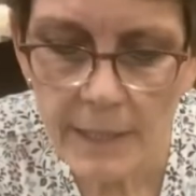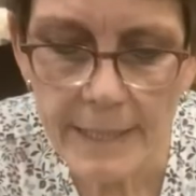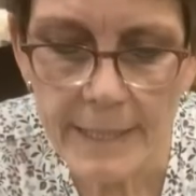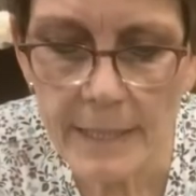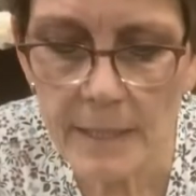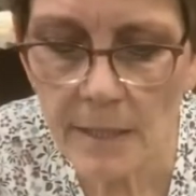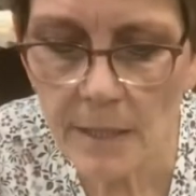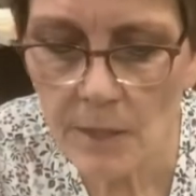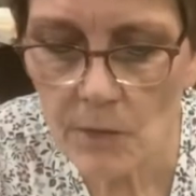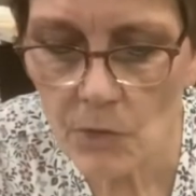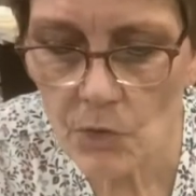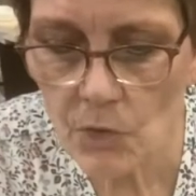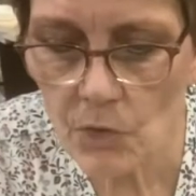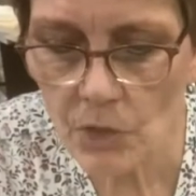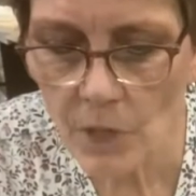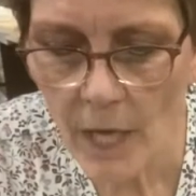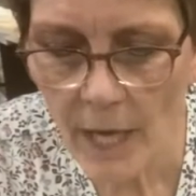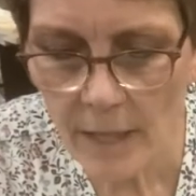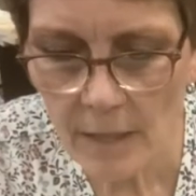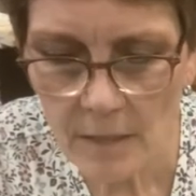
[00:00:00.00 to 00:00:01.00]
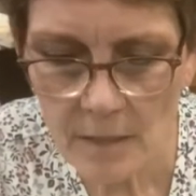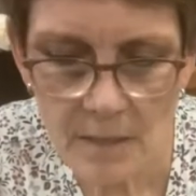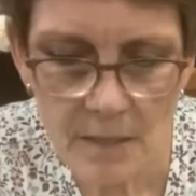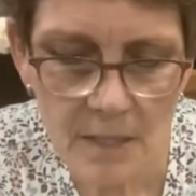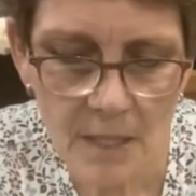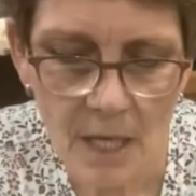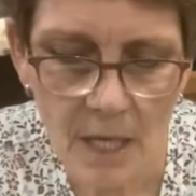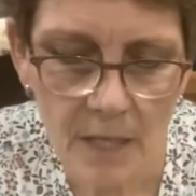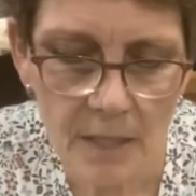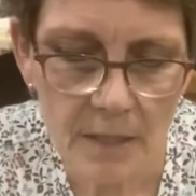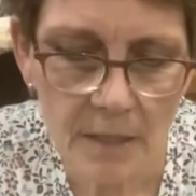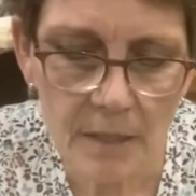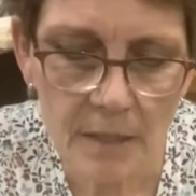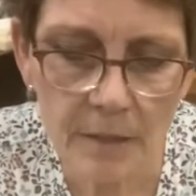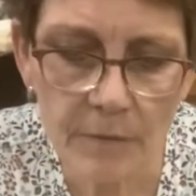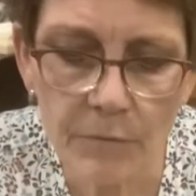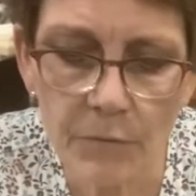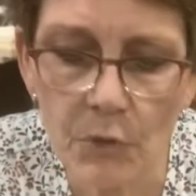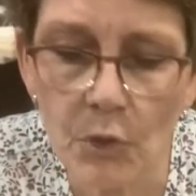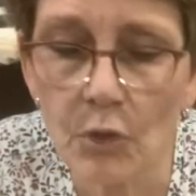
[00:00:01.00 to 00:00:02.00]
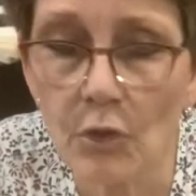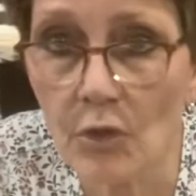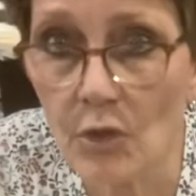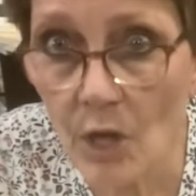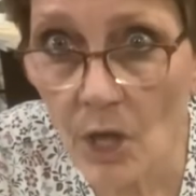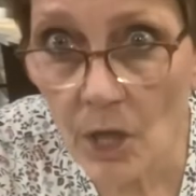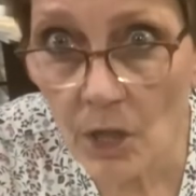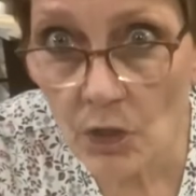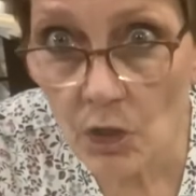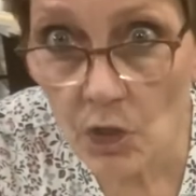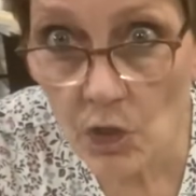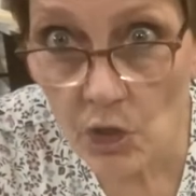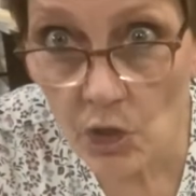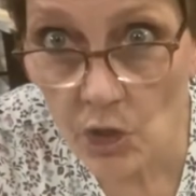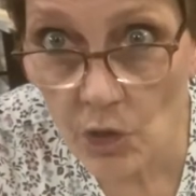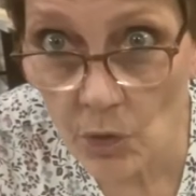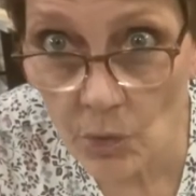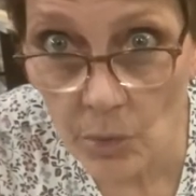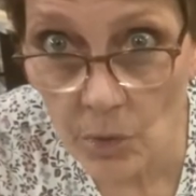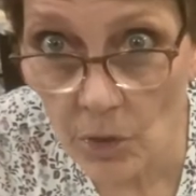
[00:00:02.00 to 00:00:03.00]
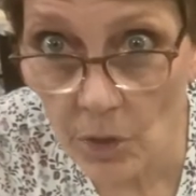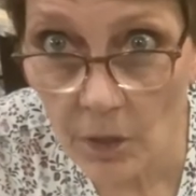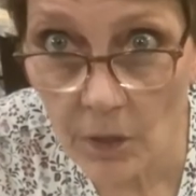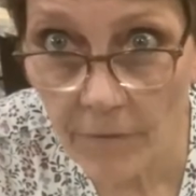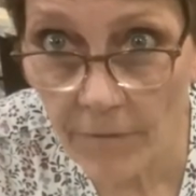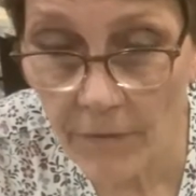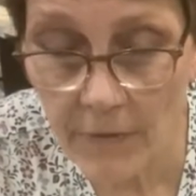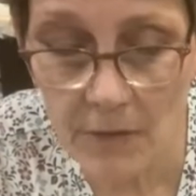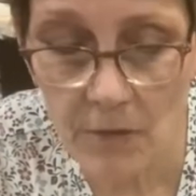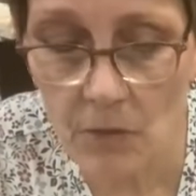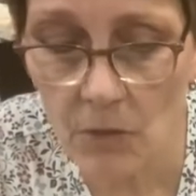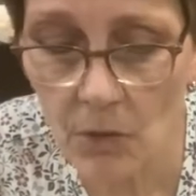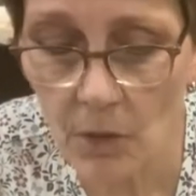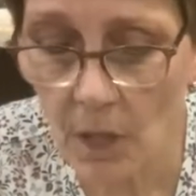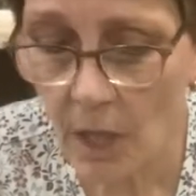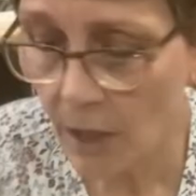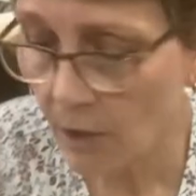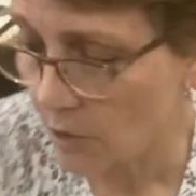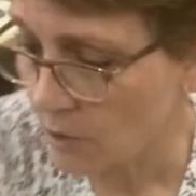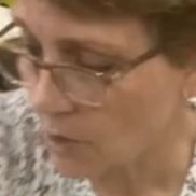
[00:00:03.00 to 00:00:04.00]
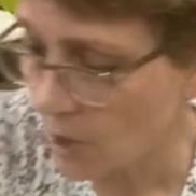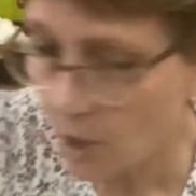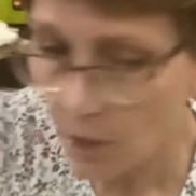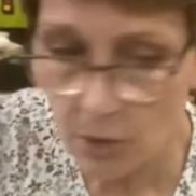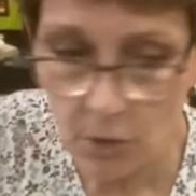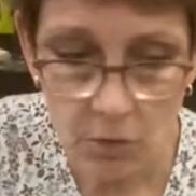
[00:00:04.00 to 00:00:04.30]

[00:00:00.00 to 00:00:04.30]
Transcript: ink is dry inside, and if you're not sure if it's dry or not,